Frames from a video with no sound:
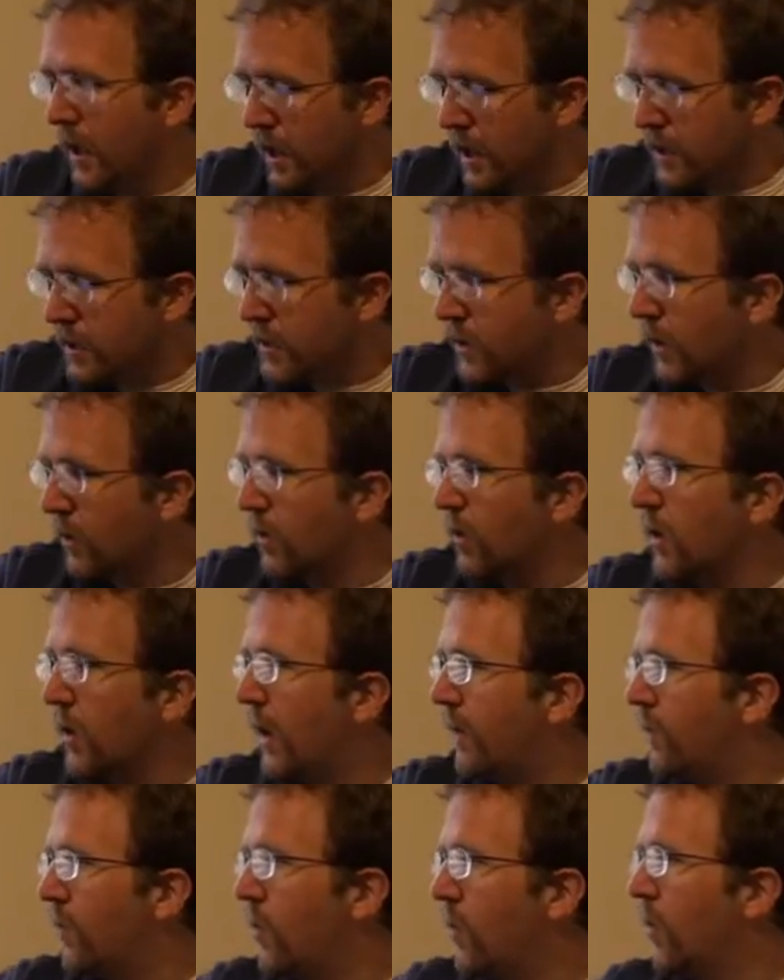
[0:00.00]
So
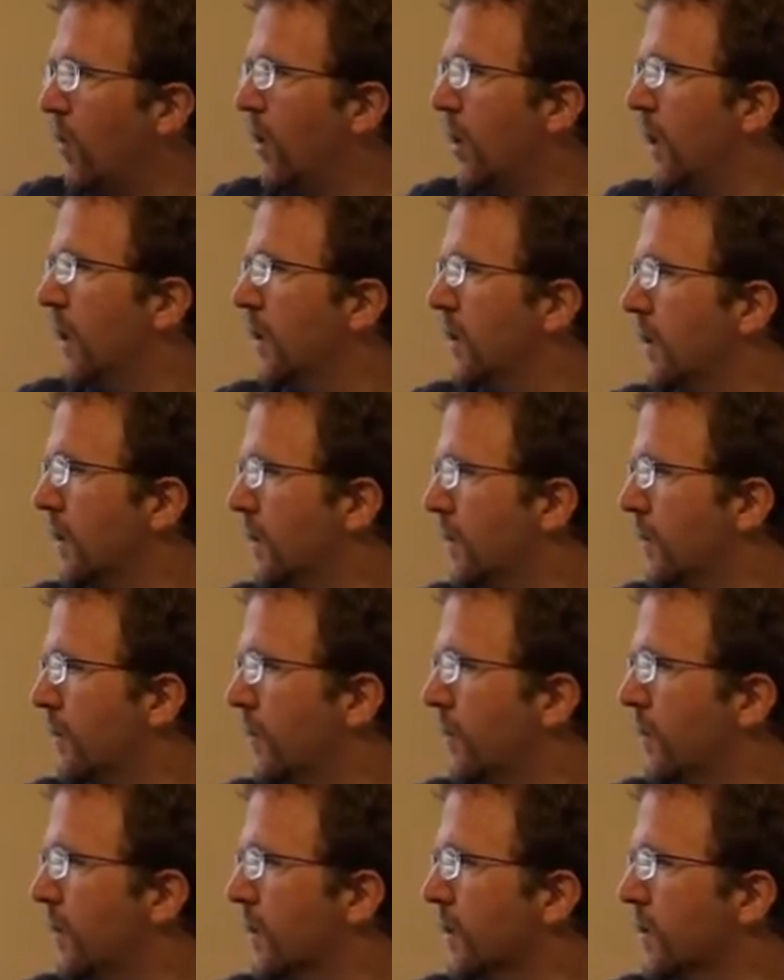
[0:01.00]
level 1, let me
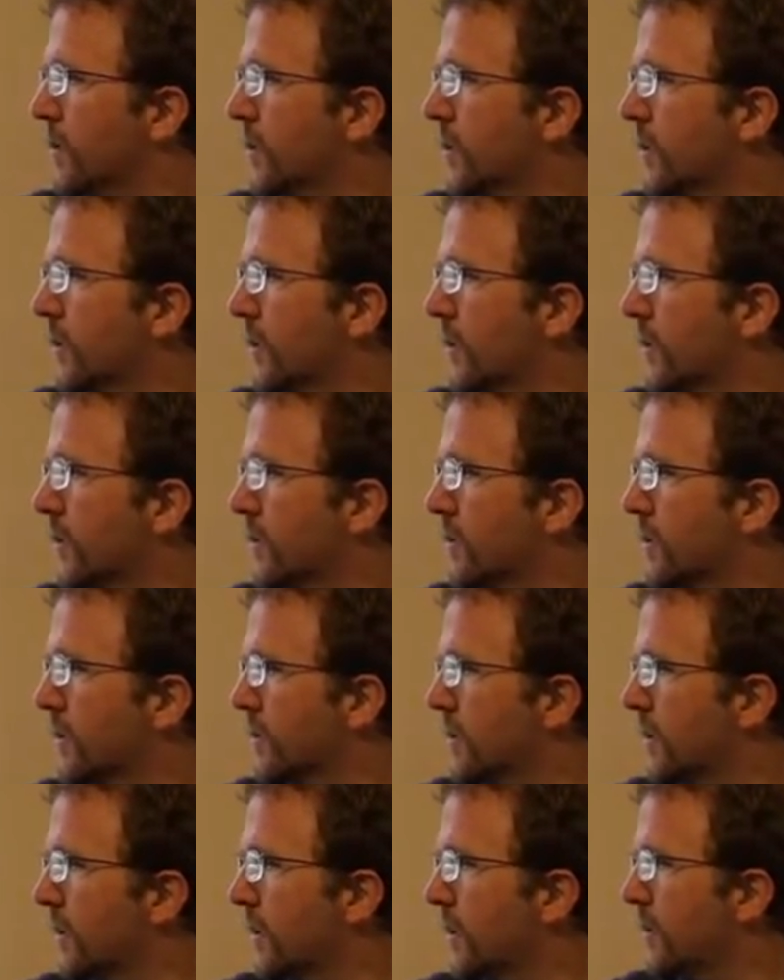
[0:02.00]
make sure you can
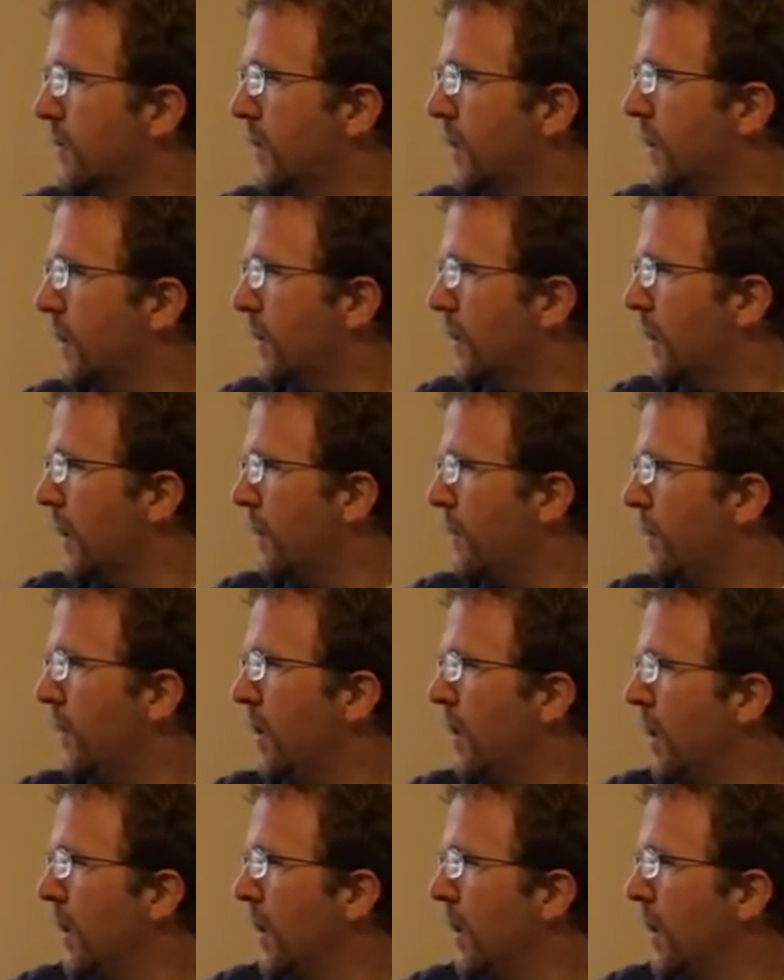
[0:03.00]
see me. Yep.